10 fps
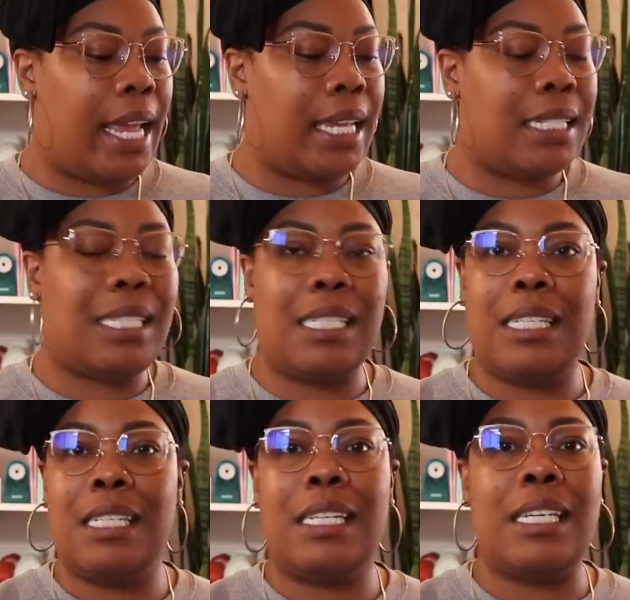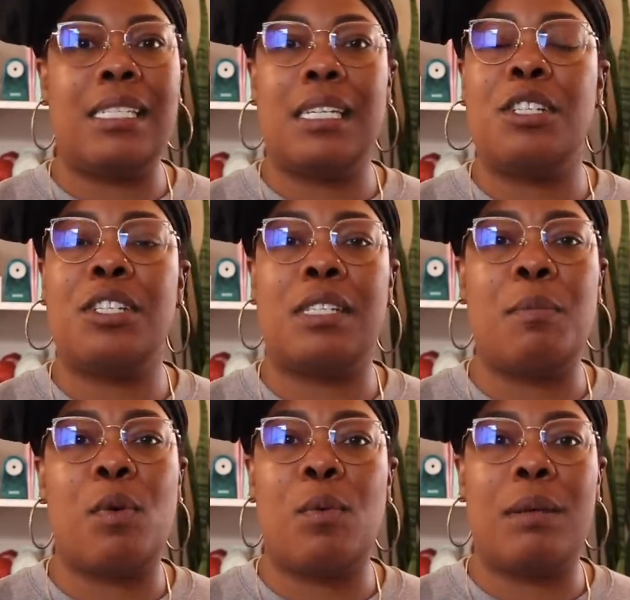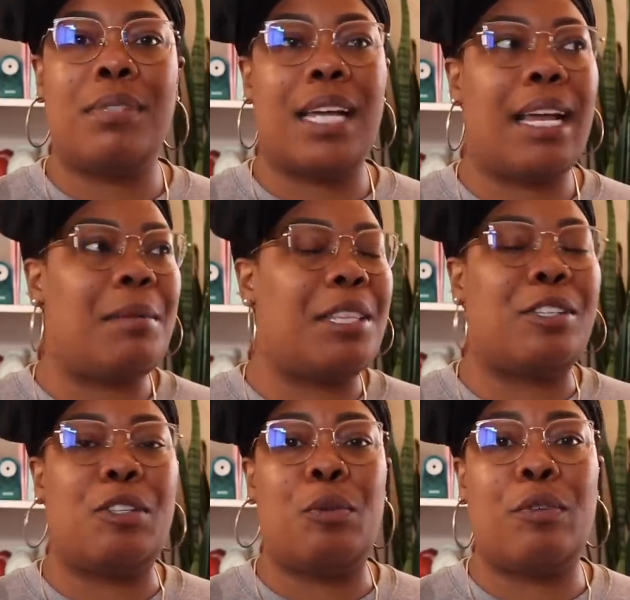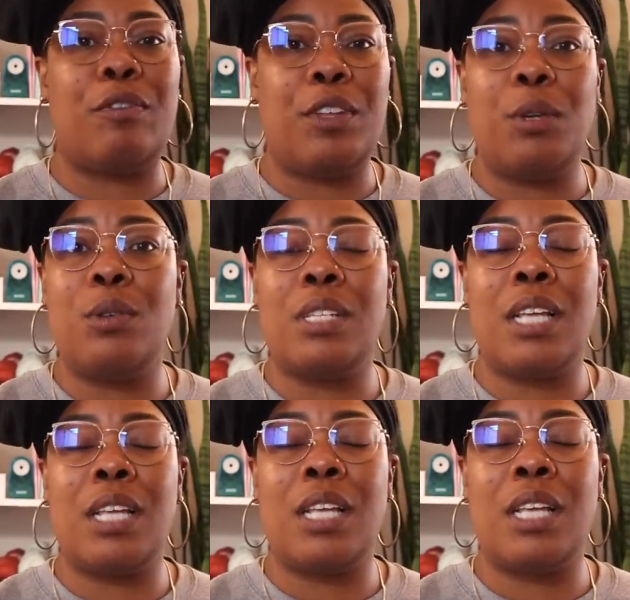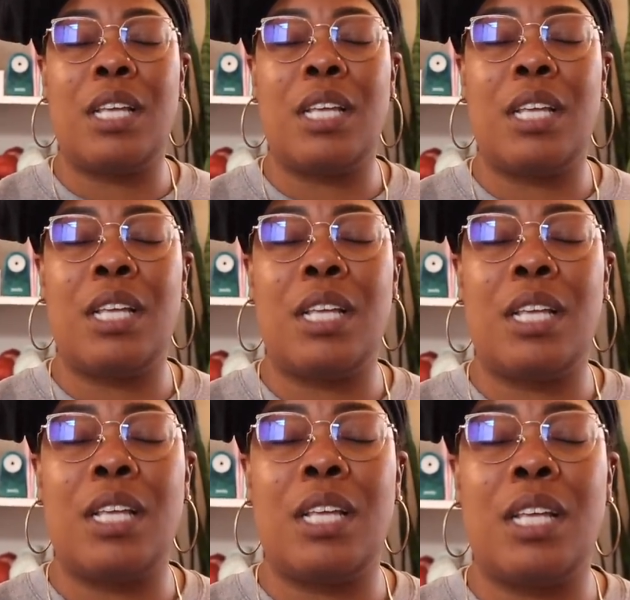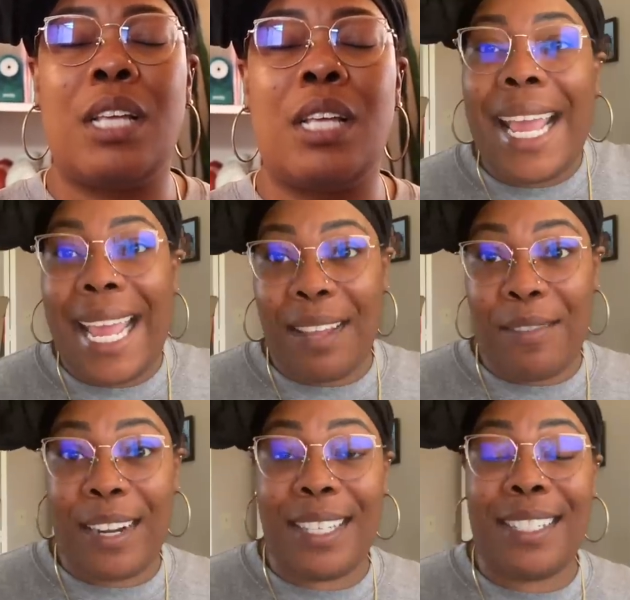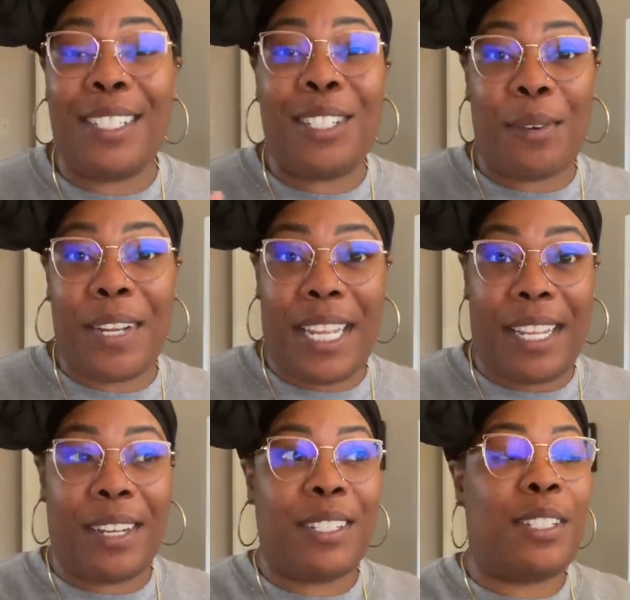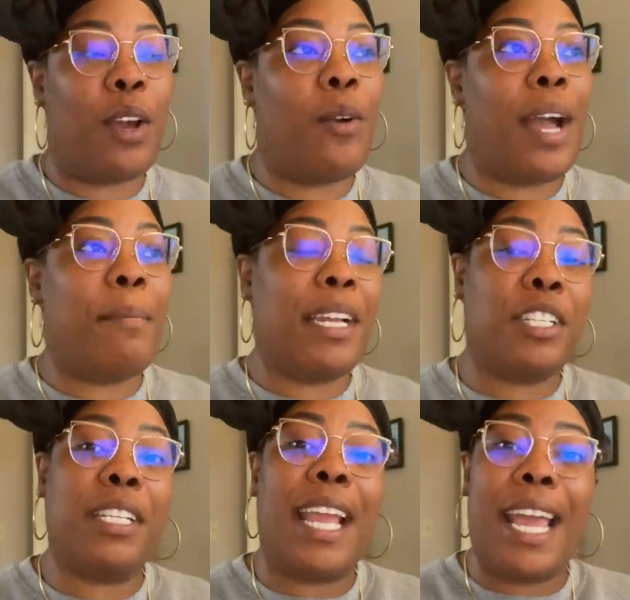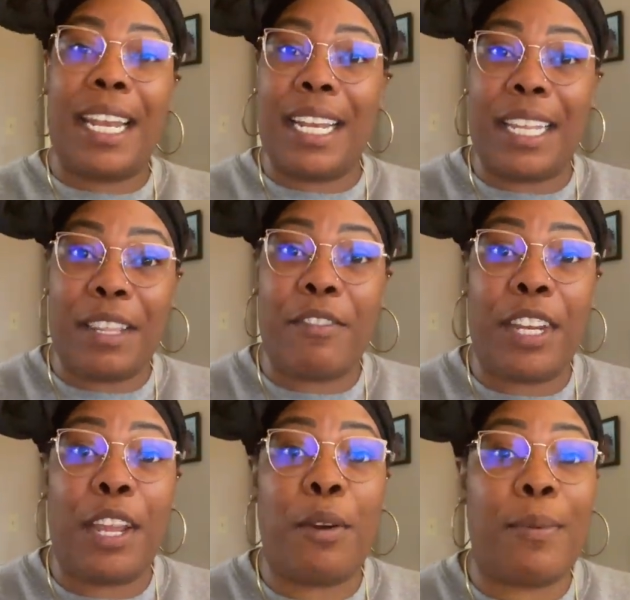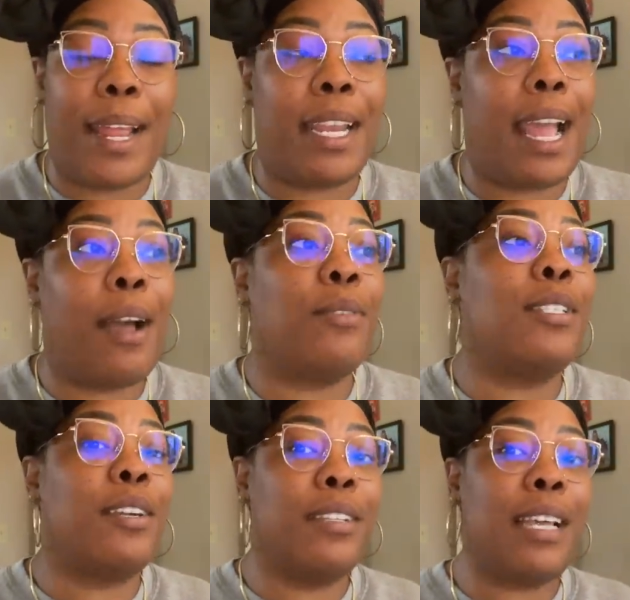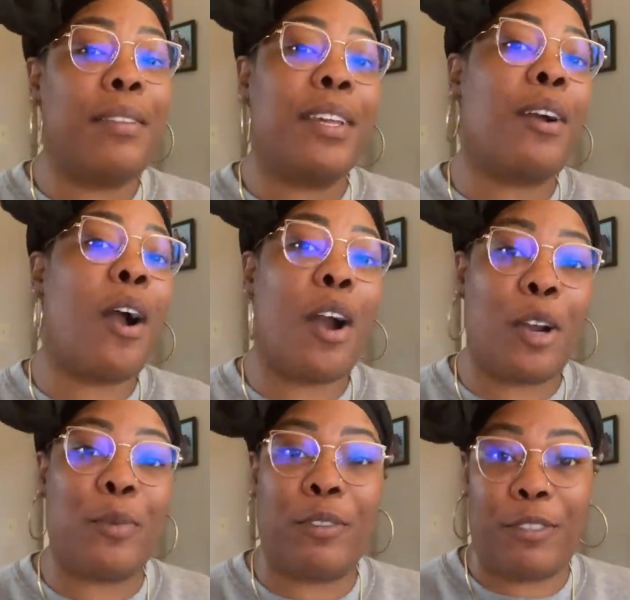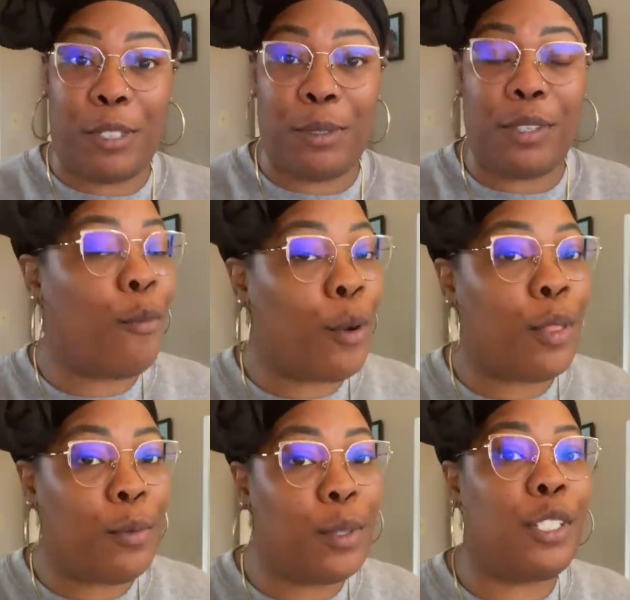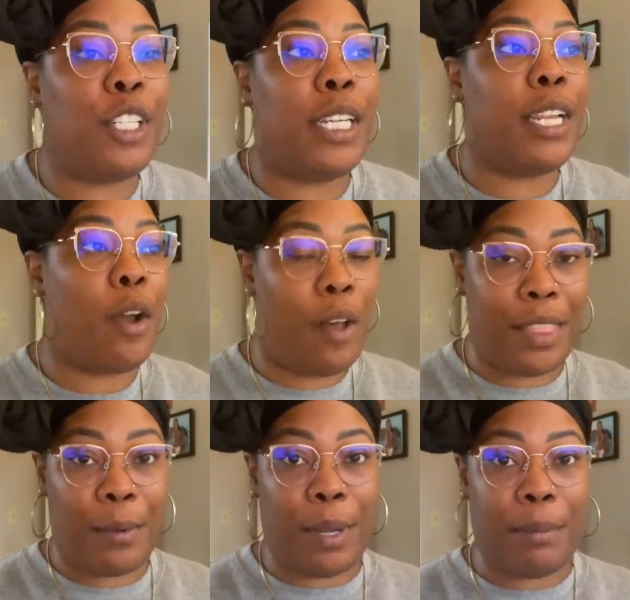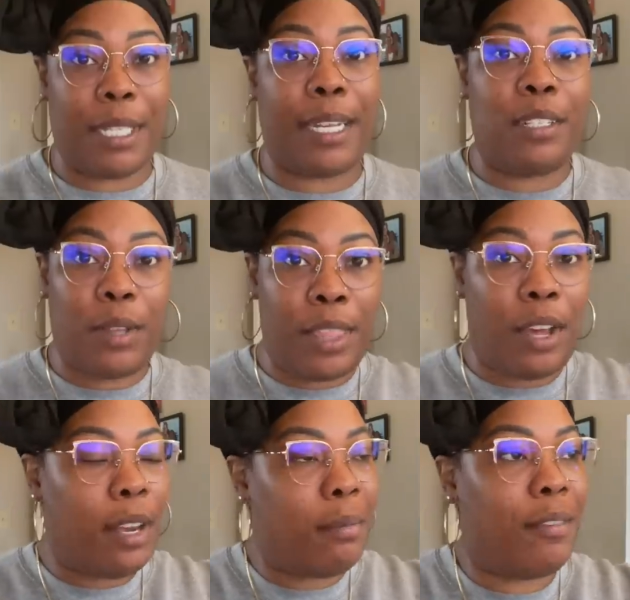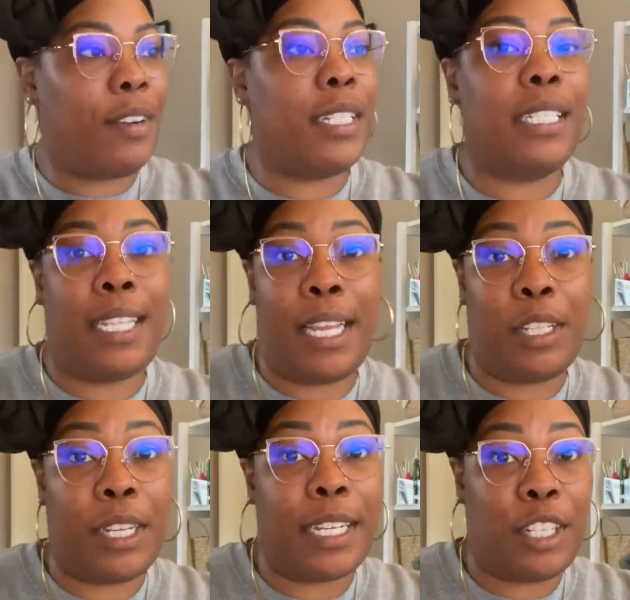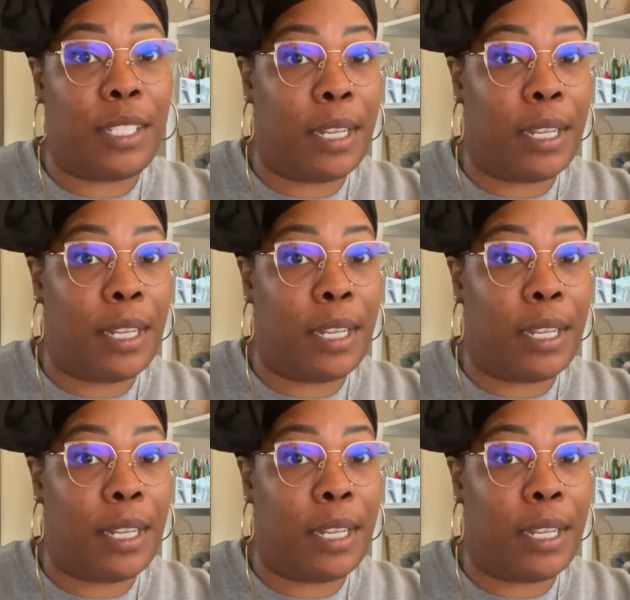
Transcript: And since this is such a simple website, I mean, there's no reviews. Actually, Hey friends, Toni here. So I'm actually editing the video right now. Turns out there are reviews for the Wool Jeanie on their website, so I thought it'd be fun to take a look at just a